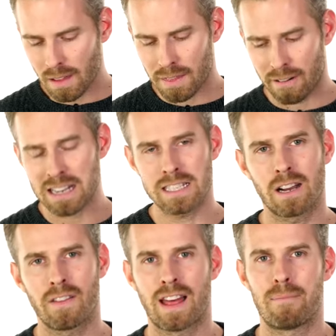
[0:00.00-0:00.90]
there actually
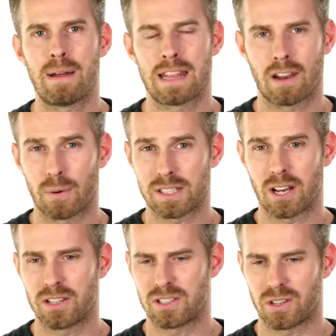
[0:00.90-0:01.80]
aren't that many that I would
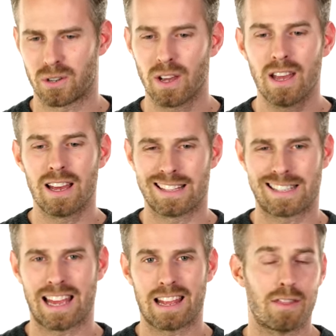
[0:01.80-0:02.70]
turn to and say,